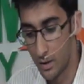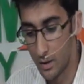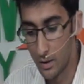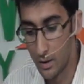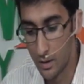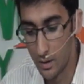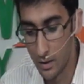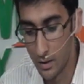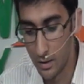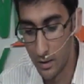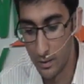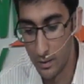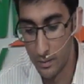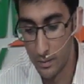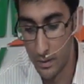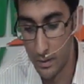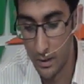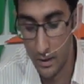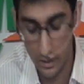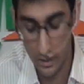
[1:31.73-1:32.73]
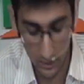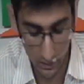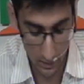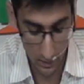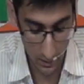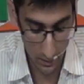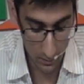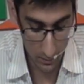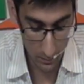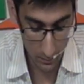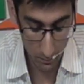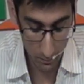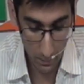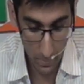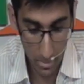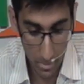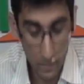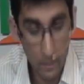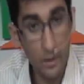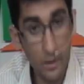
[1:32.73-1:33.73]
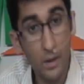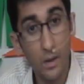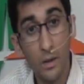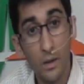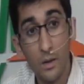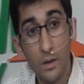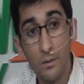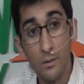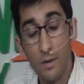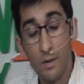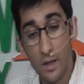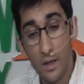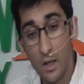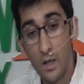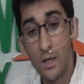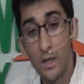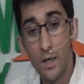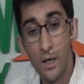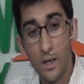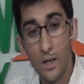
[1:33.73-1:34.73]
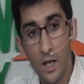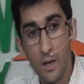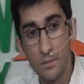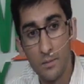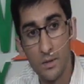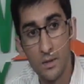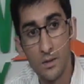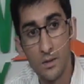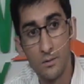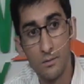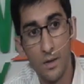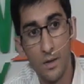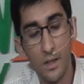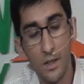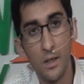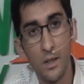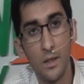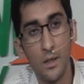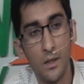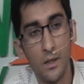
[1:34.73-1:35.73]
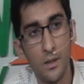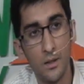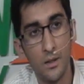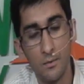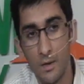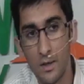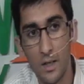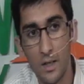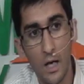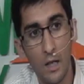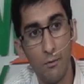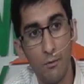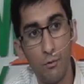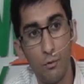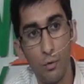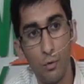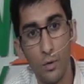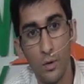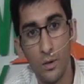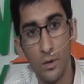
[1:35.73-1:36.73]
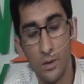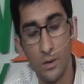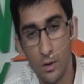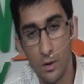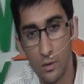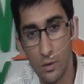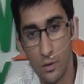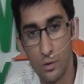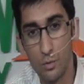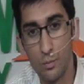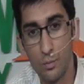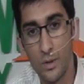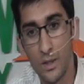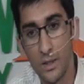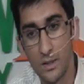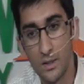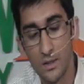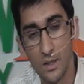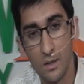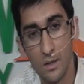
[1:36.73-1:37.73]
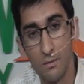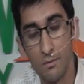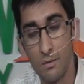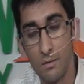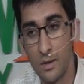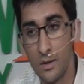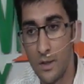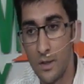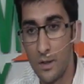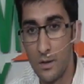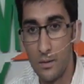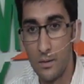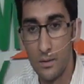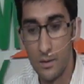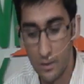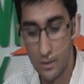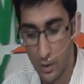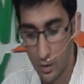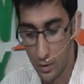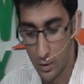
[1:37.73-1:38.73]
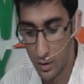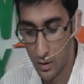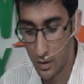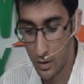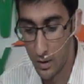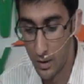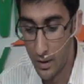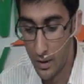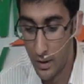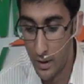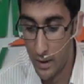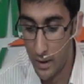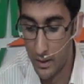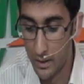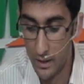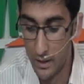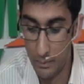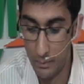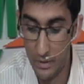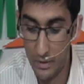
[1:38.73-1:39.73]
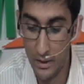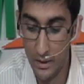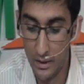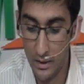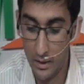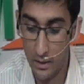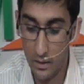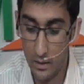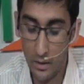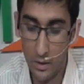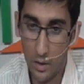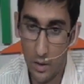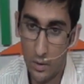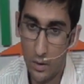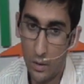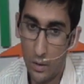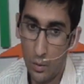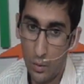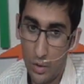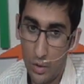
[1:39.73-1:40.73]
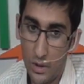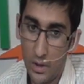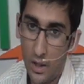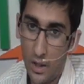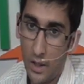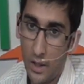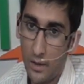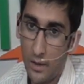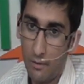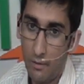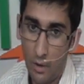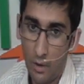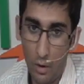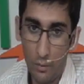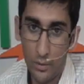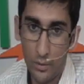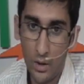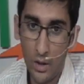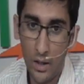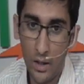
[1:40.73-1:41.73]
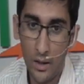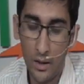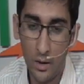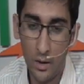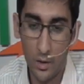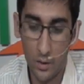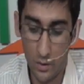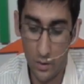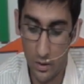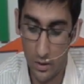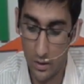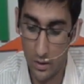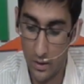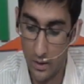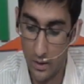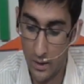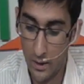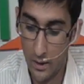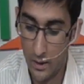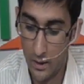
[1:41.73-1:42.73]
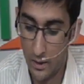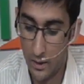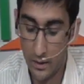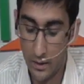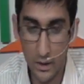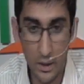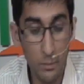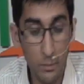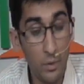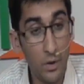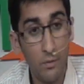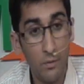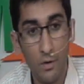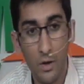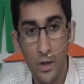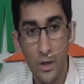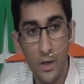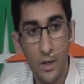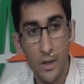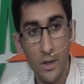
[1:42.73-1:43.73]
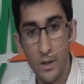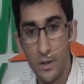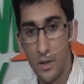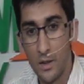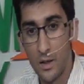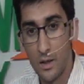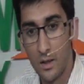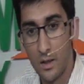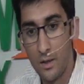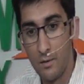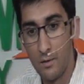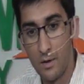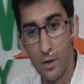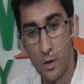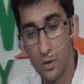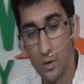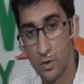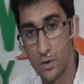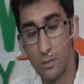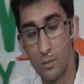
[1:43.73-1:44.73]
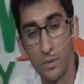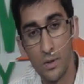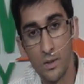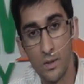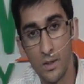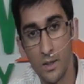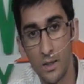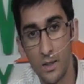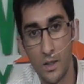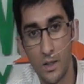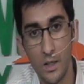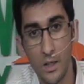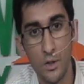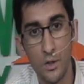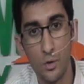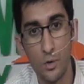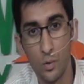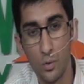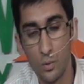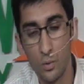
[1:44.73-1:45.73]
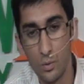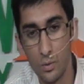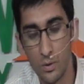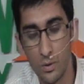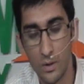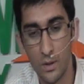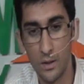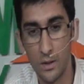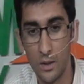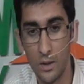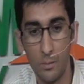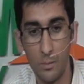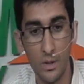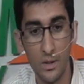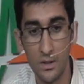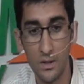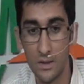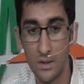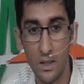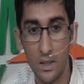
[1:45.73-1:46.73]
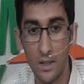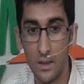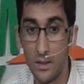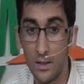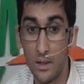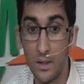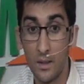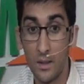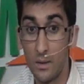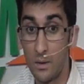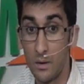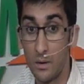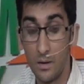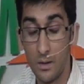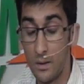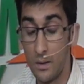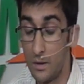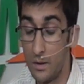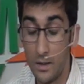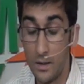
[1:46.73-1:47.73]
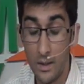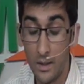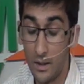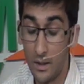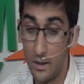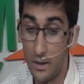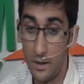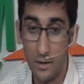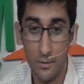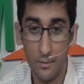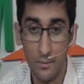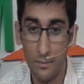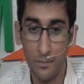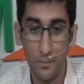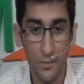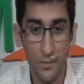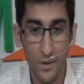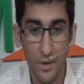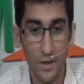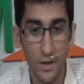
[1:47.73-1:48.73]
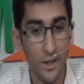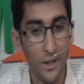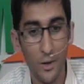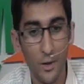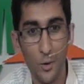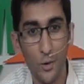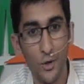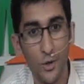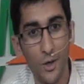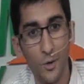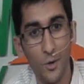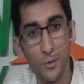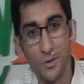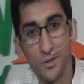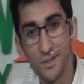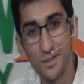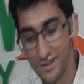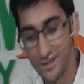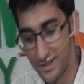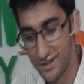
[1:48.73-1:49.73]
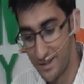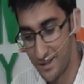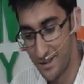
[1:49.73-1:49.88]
Uh, uh, faculty at DAMS, it's very, it's very helpful. Dr. Sumer itself, and then Dr. Deepti, Dr. Ruchi Rai for Optha, and Dr. Uh, Deepak for ENT. They are really very awesome, and they teach you at their best, and they mm, they clear your doubts.